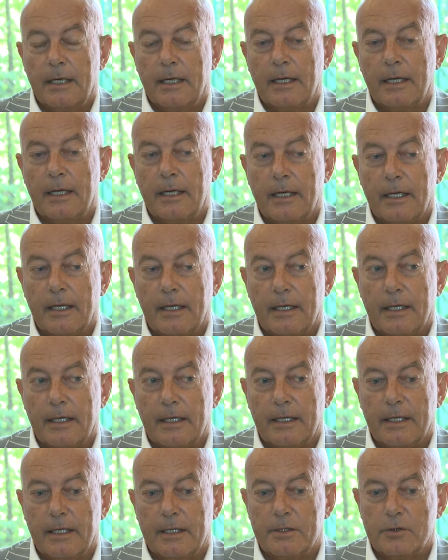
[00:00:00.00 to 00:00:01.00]

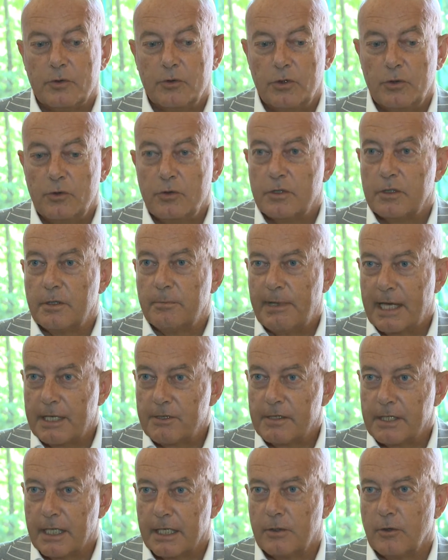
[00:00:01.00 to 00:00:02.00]
to use the
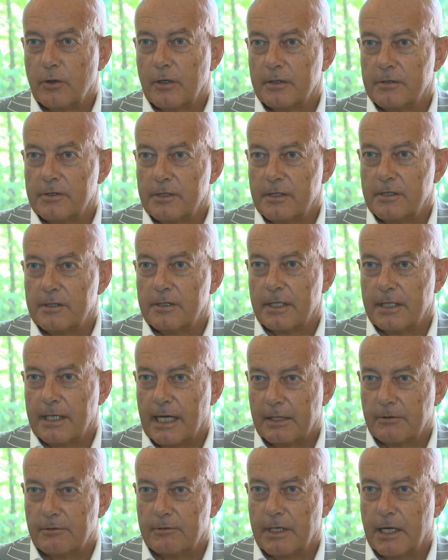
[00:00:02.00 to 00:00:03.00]
best technologies that
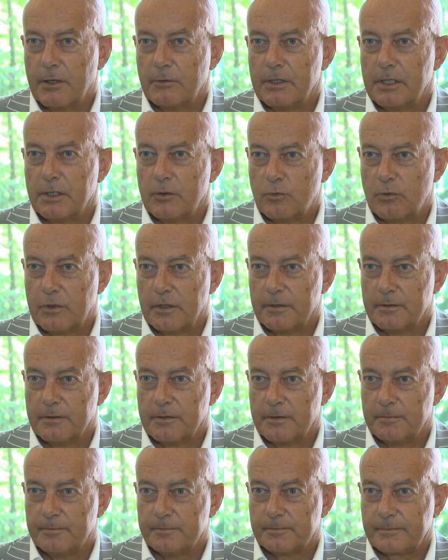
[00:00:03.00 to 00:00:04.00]
are around in the
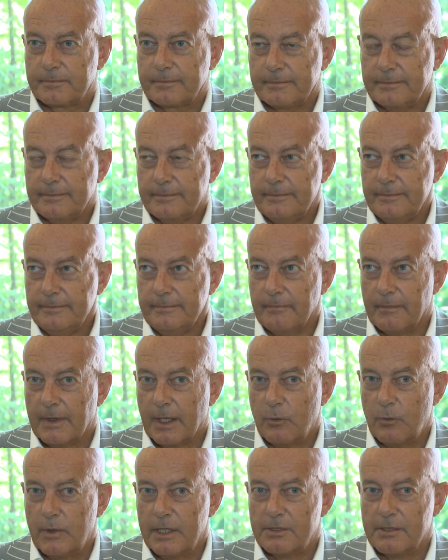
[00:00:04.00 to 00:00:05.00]
world,
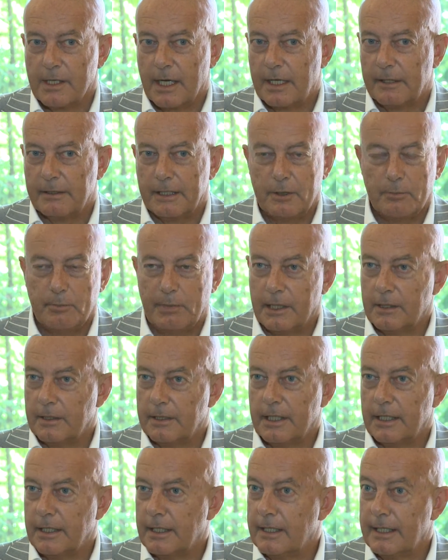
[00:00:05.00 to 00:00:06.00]
which are in
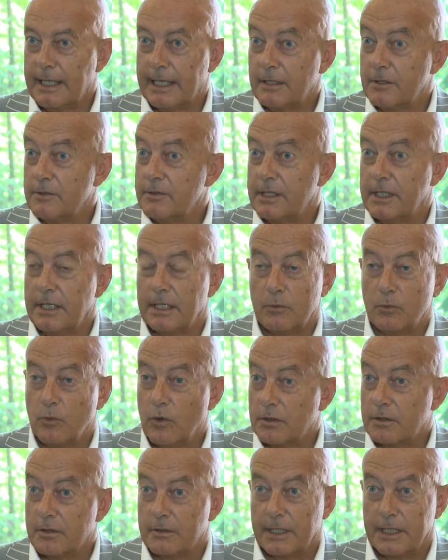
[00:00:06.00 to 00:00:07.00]
building, in energy, in
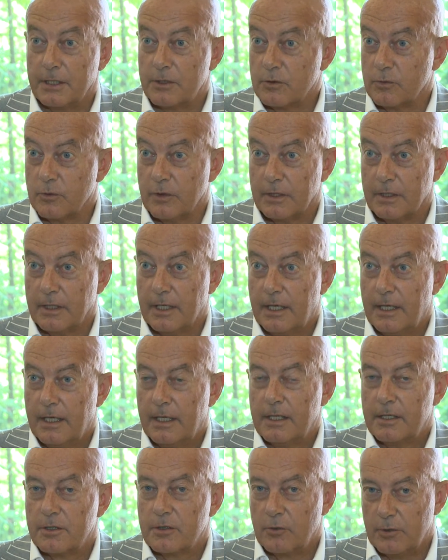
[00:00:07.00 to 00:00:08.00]
water, and so on.
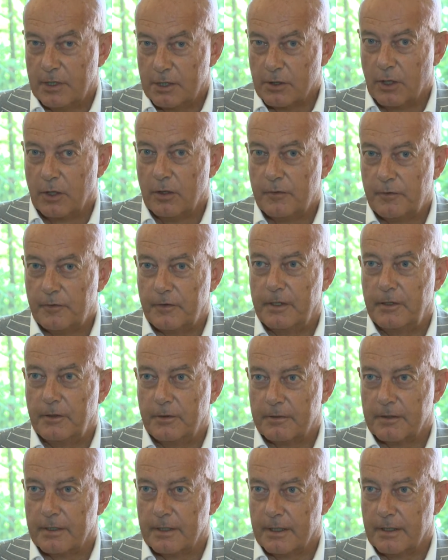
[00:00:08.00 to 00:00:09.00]
So this whole
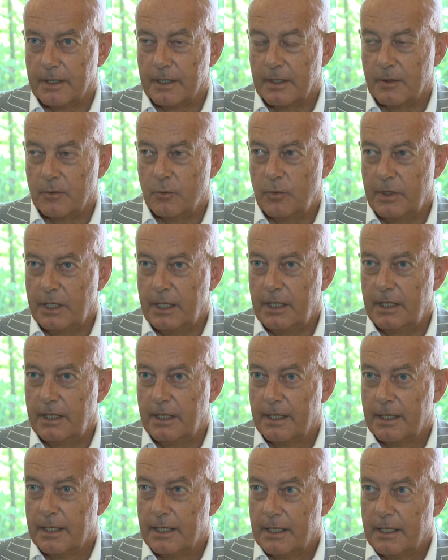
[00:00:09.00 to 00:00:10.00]
field, we
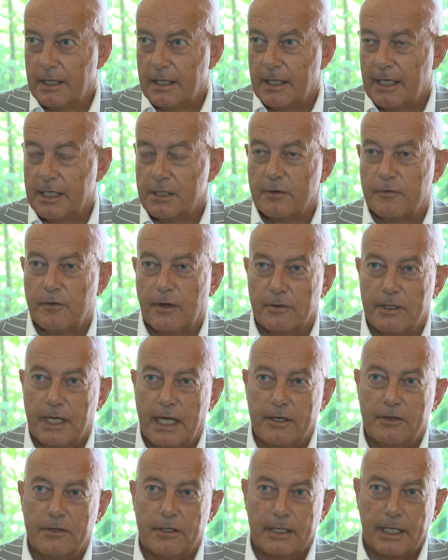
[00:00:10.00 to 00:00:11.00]
as a
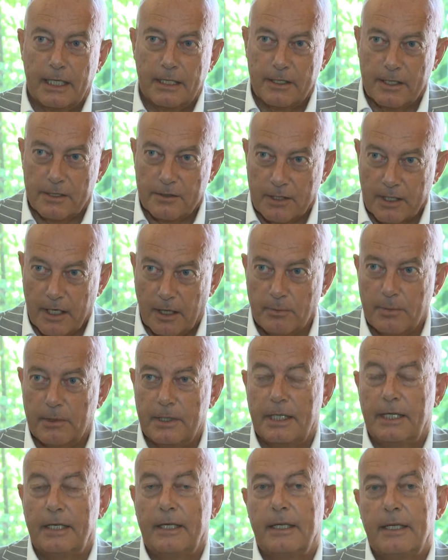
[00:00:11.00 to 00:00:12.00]
foundation and as a
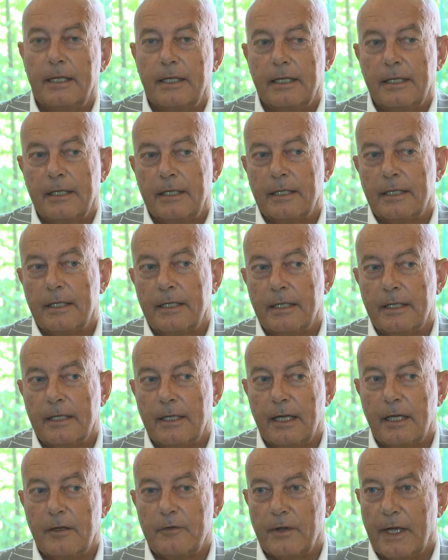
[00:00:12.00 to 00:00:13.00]
company
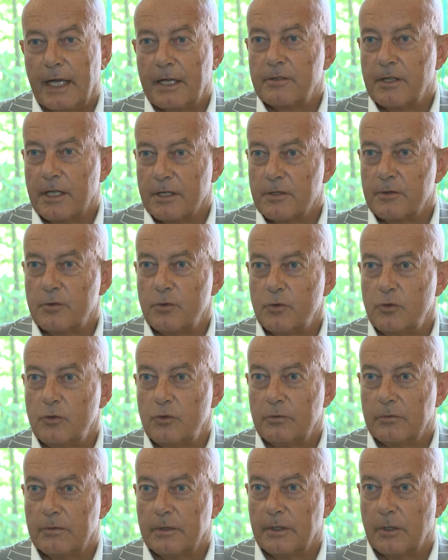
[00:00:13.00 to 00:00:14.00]
have access to
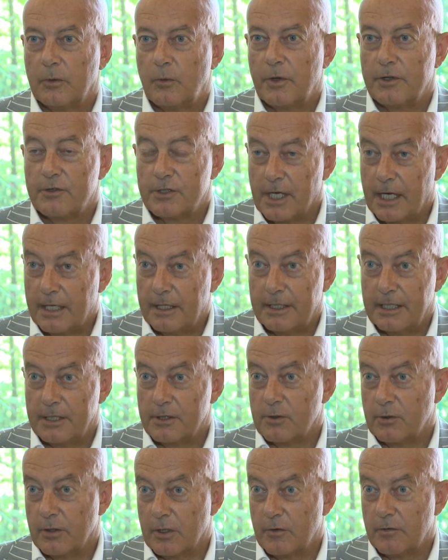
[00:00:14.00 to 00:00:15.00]
with
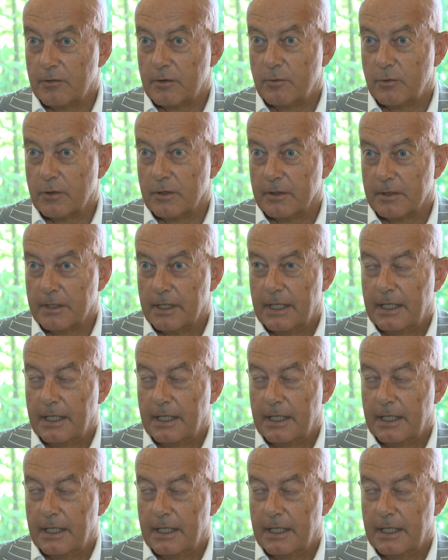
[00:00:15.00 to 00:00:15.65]
scientists all over the world.